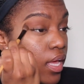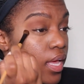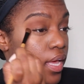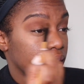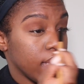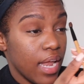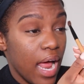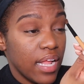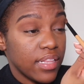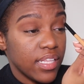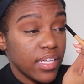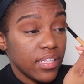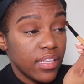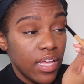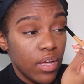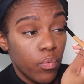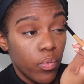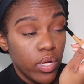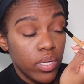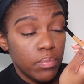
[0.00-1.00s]
And I think
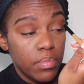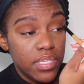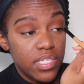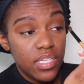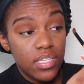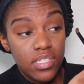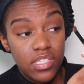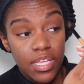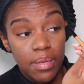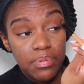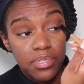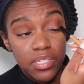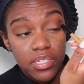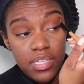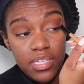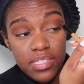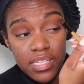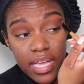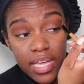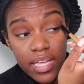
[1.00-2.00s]
that one
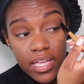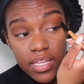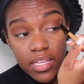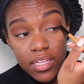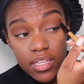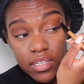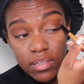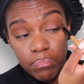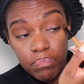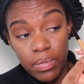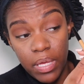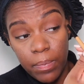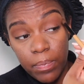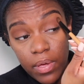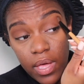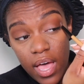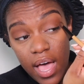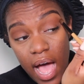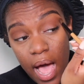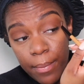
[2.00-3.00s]
misconception is that
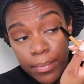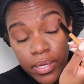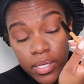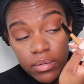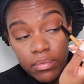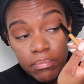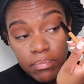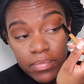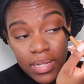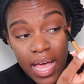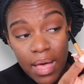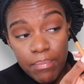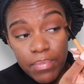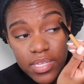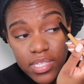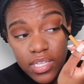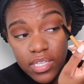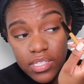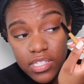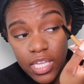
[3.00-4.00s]
not
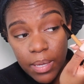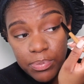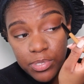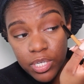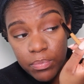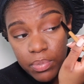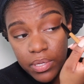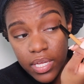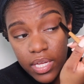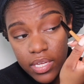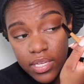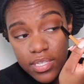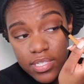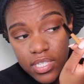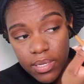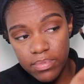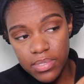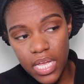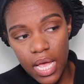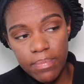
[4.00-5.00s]
misconception, because
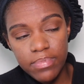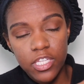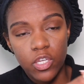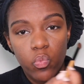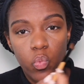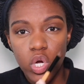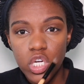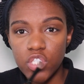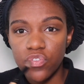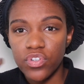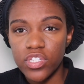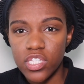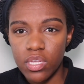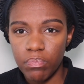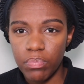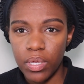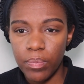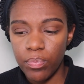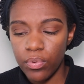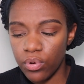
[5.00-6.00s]
sometimes it works for
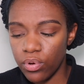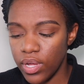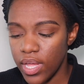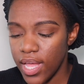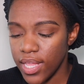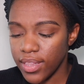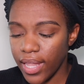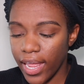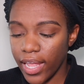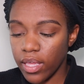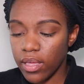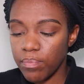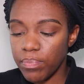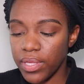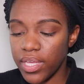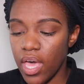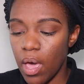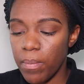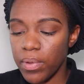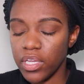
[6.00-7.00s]
some people, like
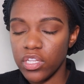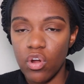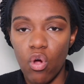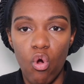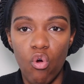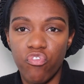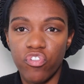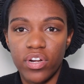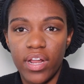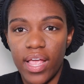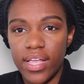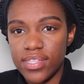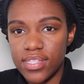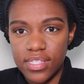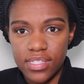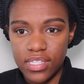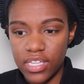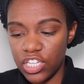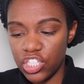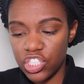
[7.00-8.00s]
becoming an overnight
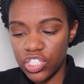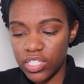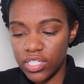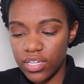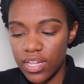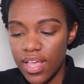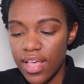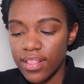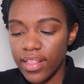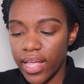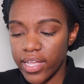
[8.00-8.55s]
sensation.